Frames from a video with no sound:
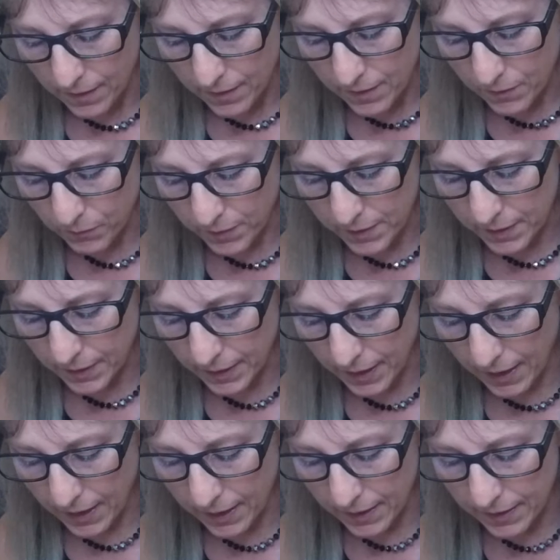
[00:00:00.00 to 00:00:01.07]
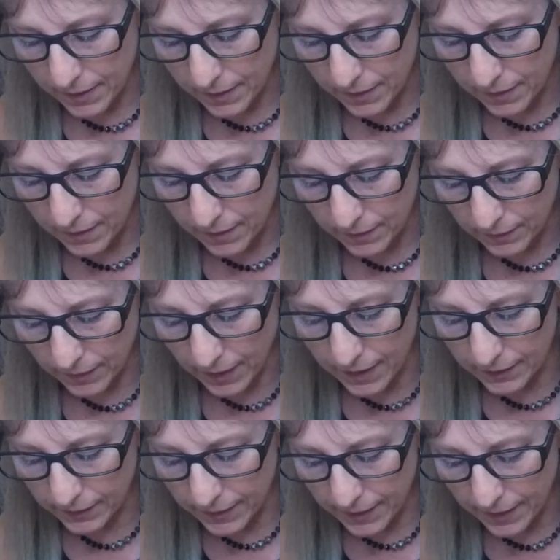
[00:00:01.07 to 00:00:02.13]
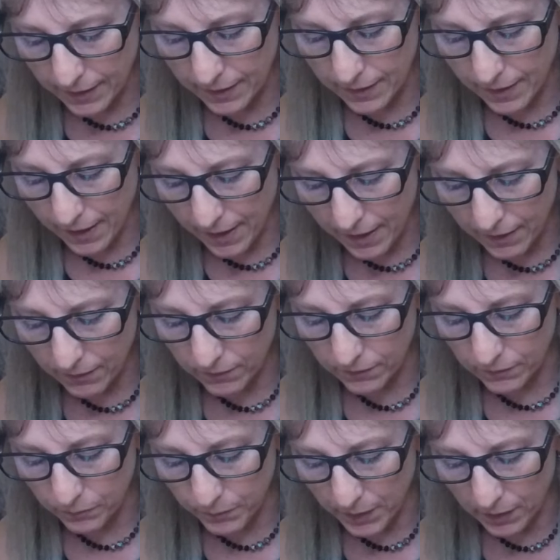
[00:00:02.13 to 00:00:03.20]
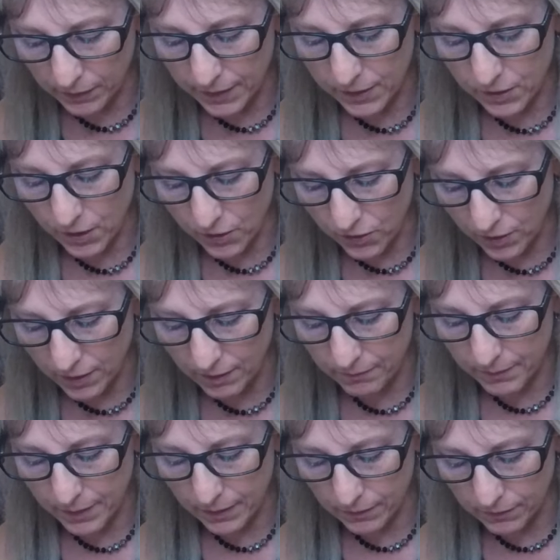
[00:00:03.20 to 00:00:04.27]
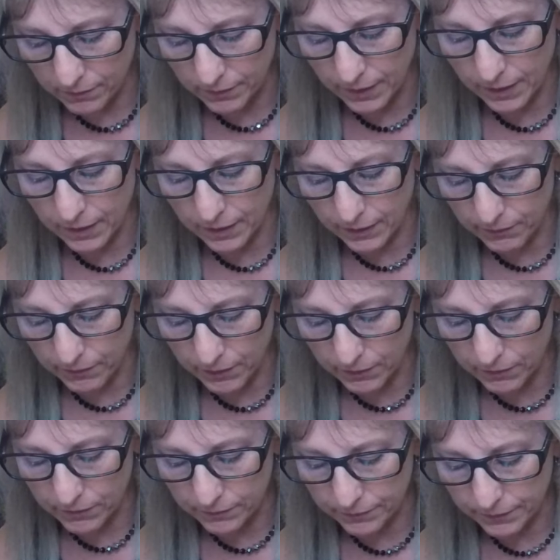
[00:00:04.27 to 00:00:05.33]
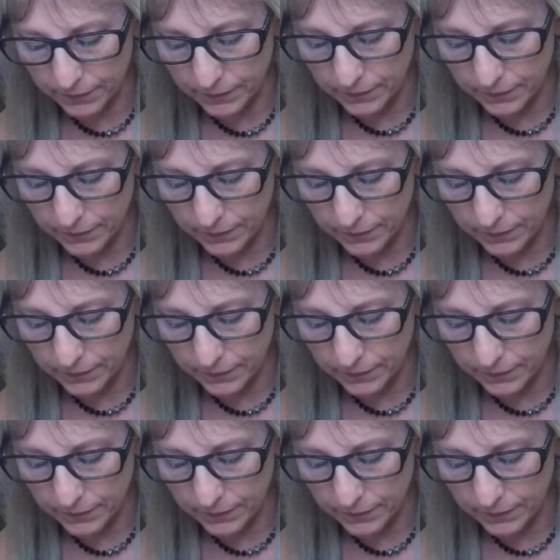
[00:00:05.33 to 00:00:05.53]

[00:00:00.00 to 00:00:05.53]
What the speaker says: So once again, lightly at an angle, barely touching the metal, get a groove.